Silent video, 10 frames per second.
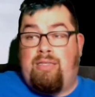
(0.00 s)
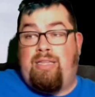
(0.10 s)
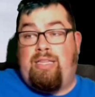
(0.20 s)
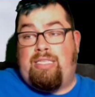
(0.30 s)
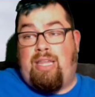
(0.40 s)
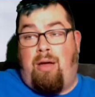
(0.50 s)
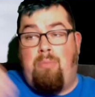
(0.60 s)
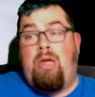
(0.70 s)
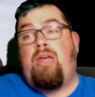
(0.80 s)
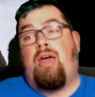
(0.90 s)
this
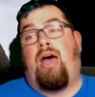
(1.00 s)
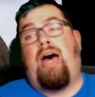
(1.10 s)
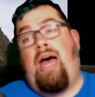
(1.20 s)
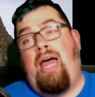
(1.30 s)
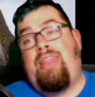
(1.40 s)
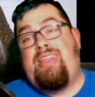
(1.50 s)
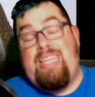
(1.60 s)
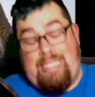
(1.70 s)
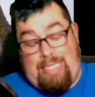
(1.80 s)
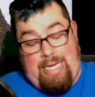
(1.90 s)
thumb, uh,
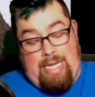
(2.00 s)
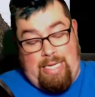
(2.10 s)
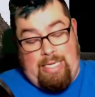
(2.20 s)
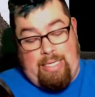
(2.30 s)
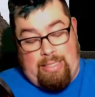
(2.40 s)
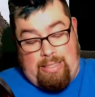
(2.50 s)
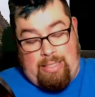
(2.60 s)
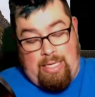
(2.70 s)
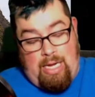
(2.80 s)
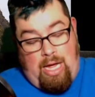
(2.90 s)
this is
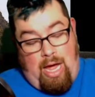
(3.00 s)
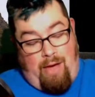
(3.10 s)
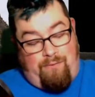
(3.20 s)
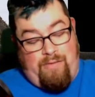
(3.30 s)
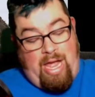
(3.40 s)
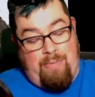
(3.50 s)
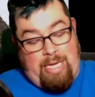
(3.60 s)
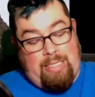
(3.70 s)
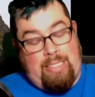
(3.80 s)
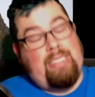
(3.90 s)
a
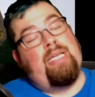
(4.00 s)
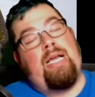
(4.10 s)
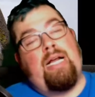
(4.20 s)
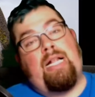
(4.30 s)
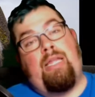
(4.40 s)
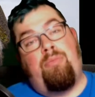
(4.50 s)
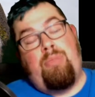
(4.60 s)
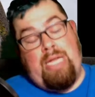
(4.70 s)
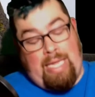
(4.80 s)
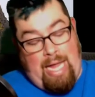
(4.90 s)
famous
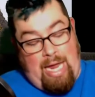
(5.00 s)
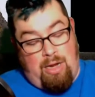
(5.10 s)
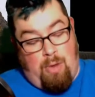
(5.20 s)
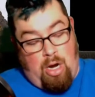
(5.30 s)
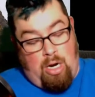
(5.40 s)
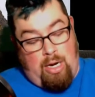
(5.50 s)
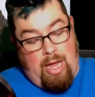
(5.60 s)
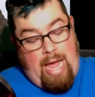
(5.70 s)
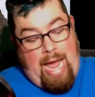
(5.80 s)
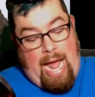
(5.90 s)
Colombian landmark,
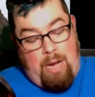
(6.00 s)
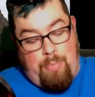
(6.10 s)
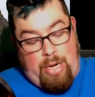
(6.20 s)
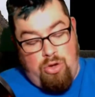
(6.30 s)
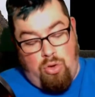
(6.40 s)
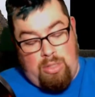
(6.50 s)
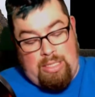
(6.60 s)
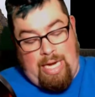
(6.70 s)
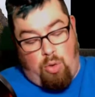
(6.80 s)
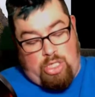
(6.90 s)
El Peñón
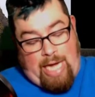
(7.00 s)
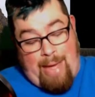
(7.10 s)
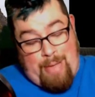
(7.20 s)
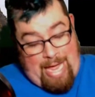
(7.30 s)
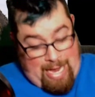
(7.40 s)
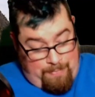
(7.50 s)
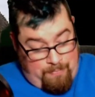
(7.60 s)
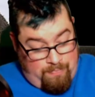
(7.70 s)
de Guatape.